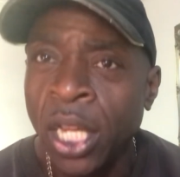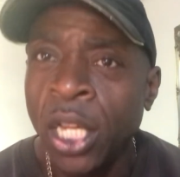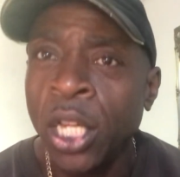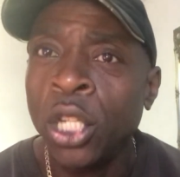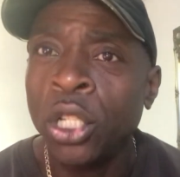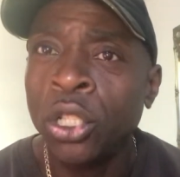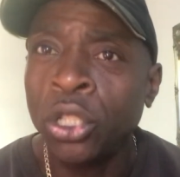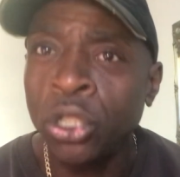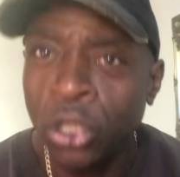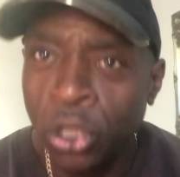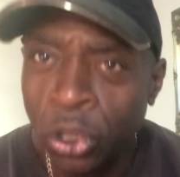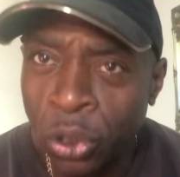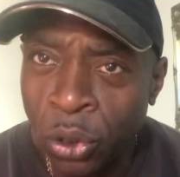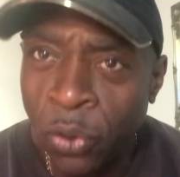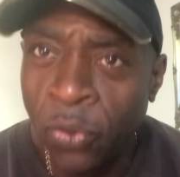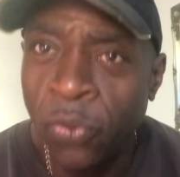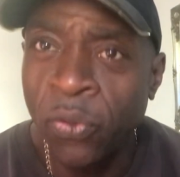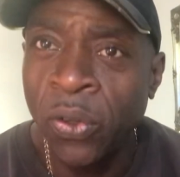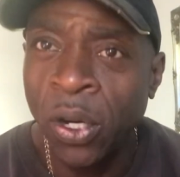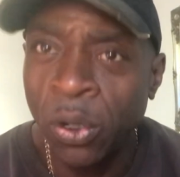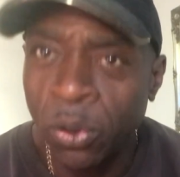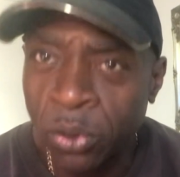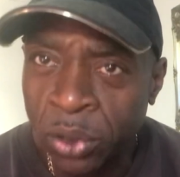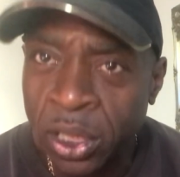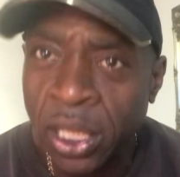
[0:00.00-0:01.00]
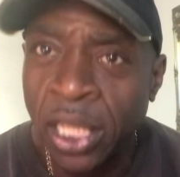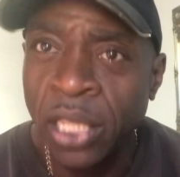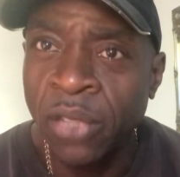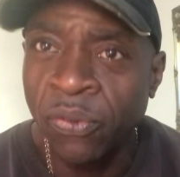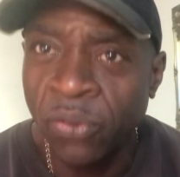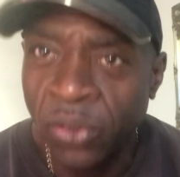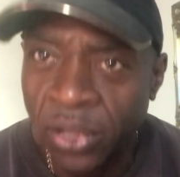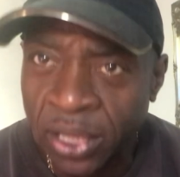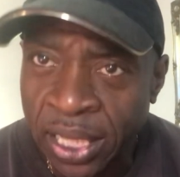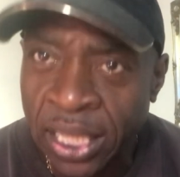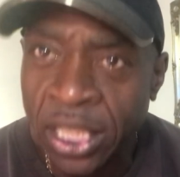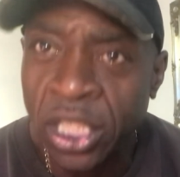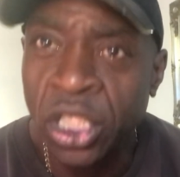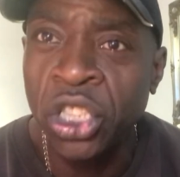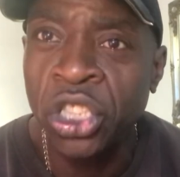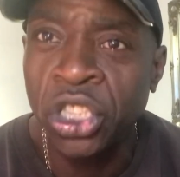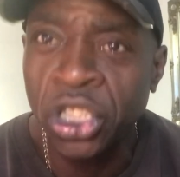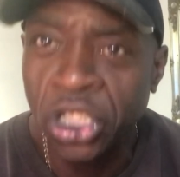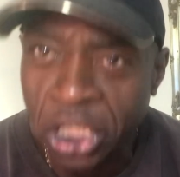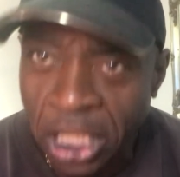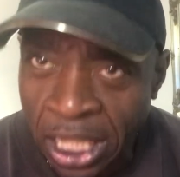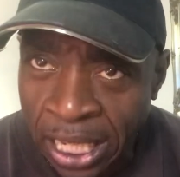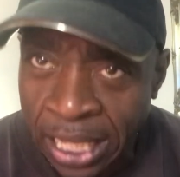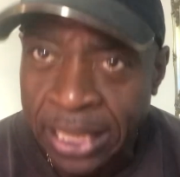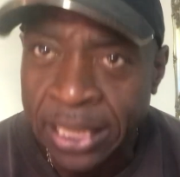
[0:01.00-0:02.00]
You voted for this
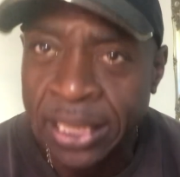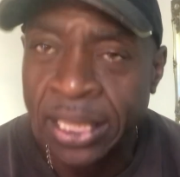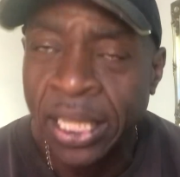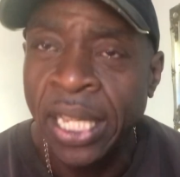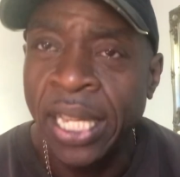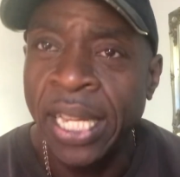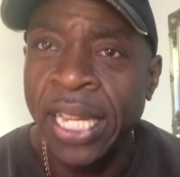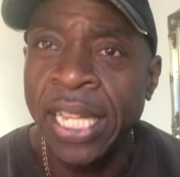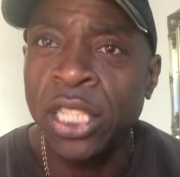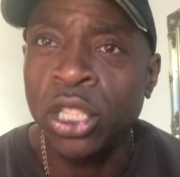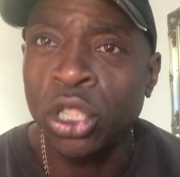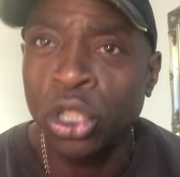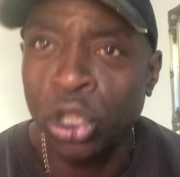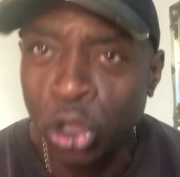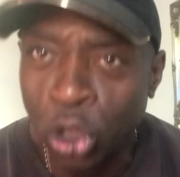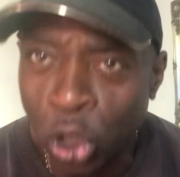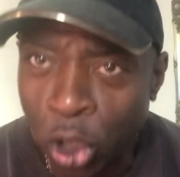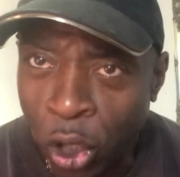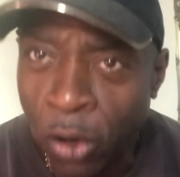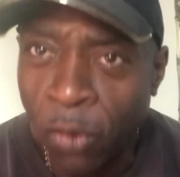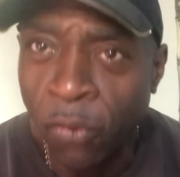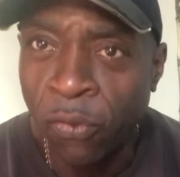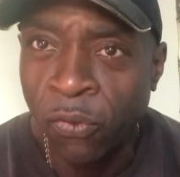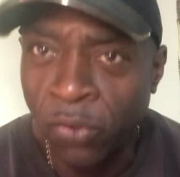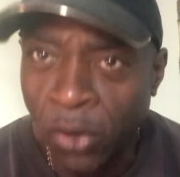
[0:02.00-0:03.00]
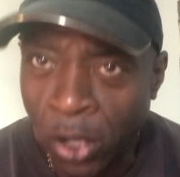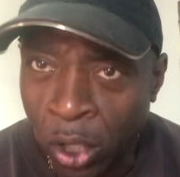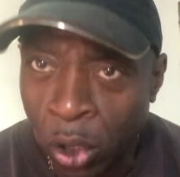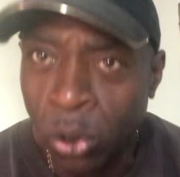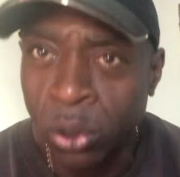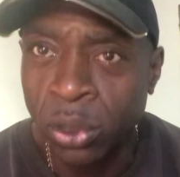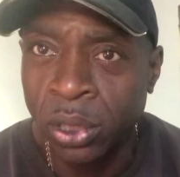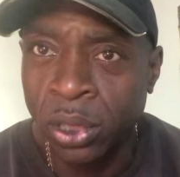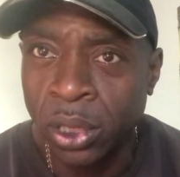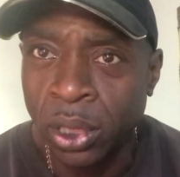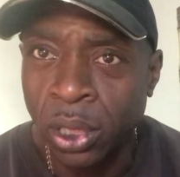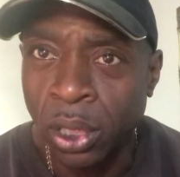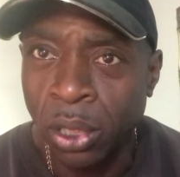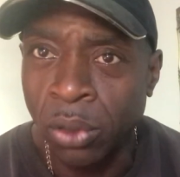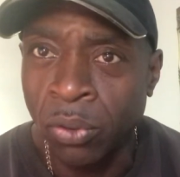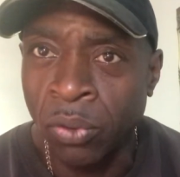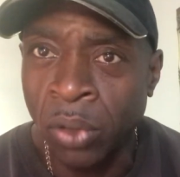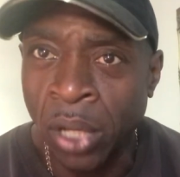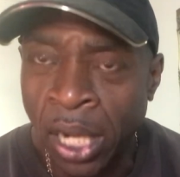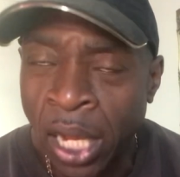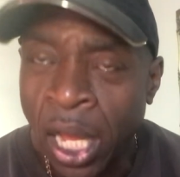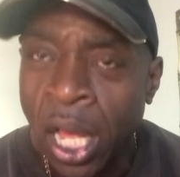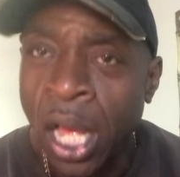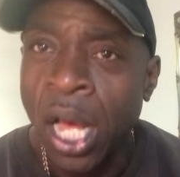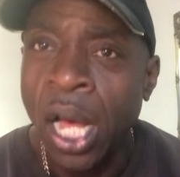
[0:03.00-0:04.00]
shit. It's your fault, right?
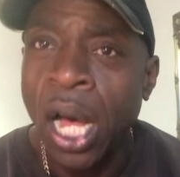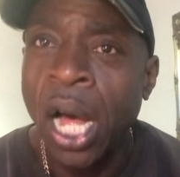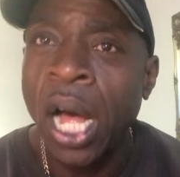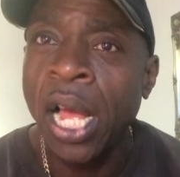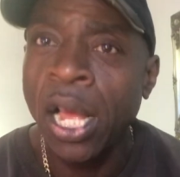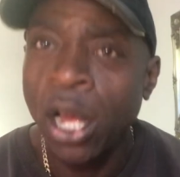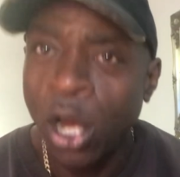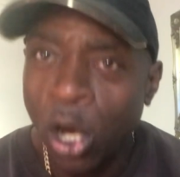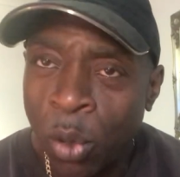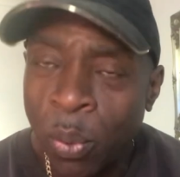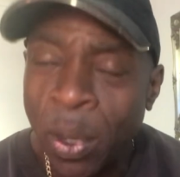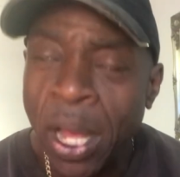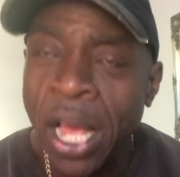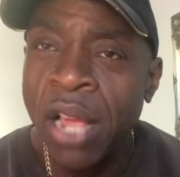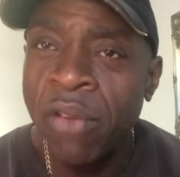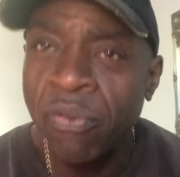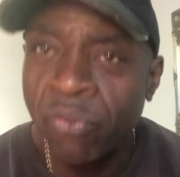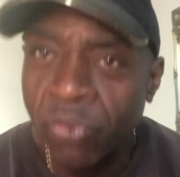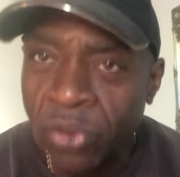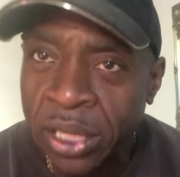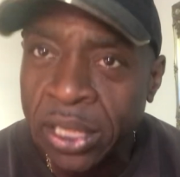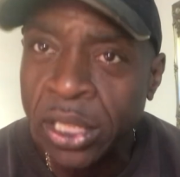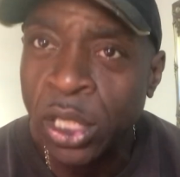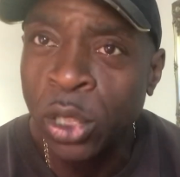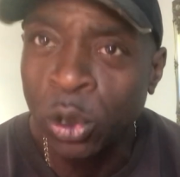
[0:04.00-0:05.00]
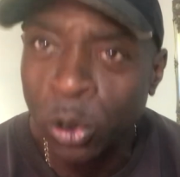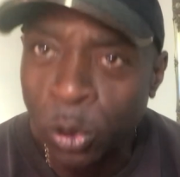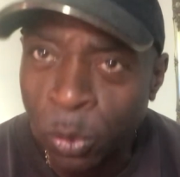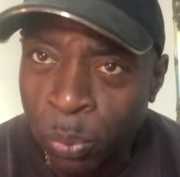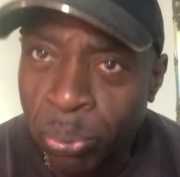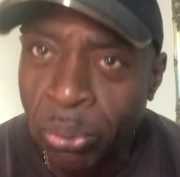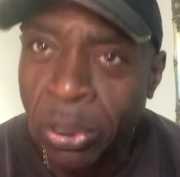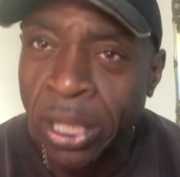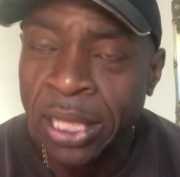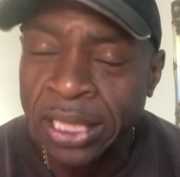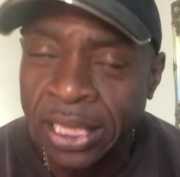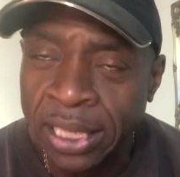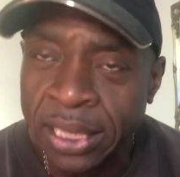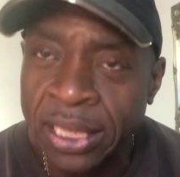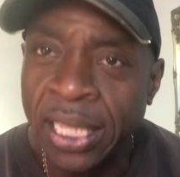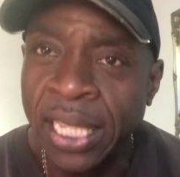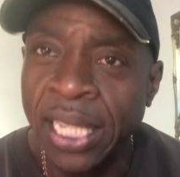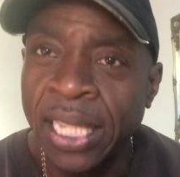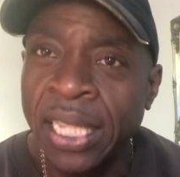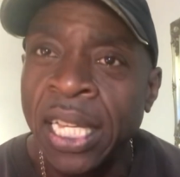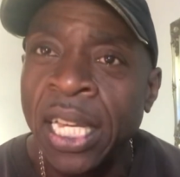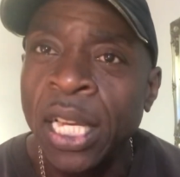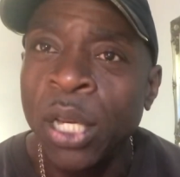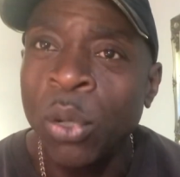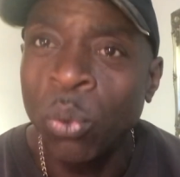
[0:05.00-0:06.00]
I hope every single Brexiteer
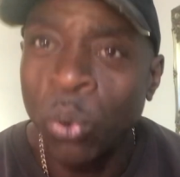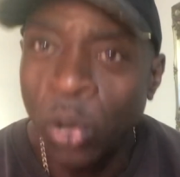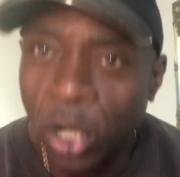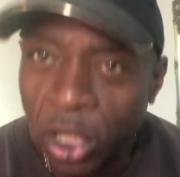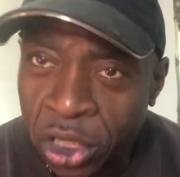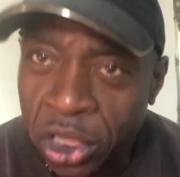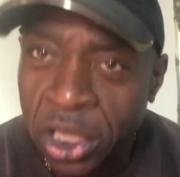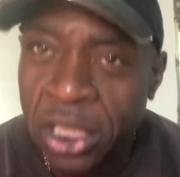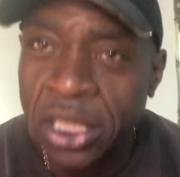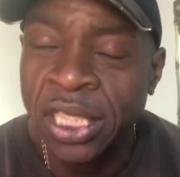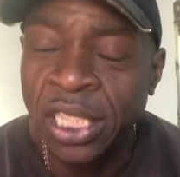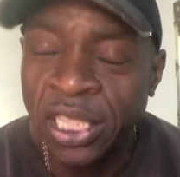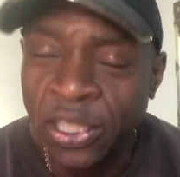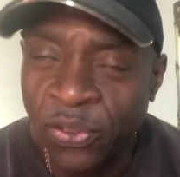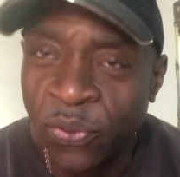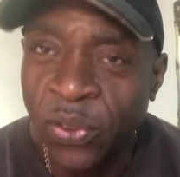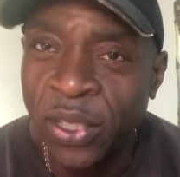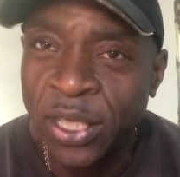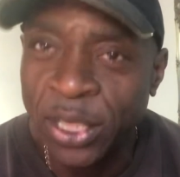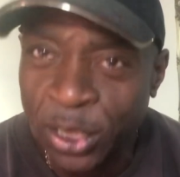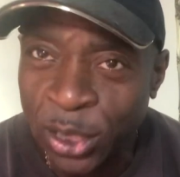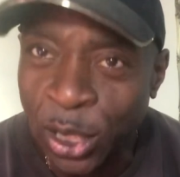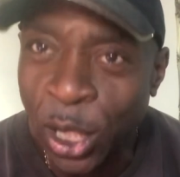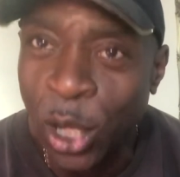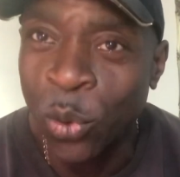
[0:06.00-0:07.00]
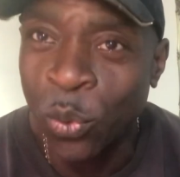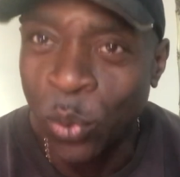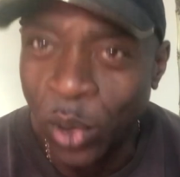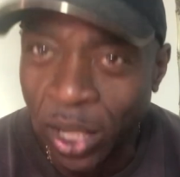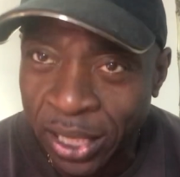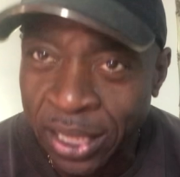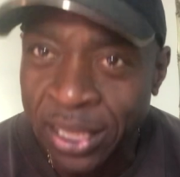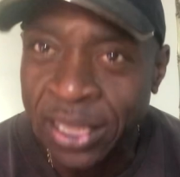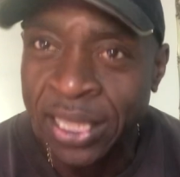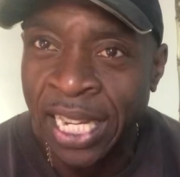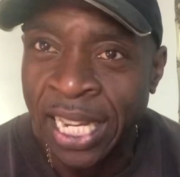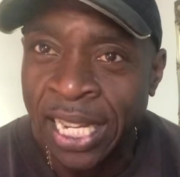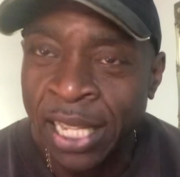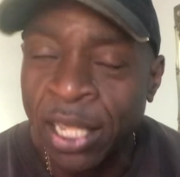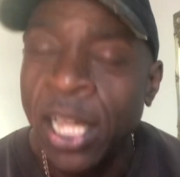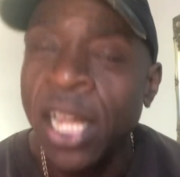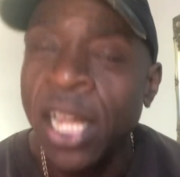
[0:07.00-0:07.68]
watches this video one day.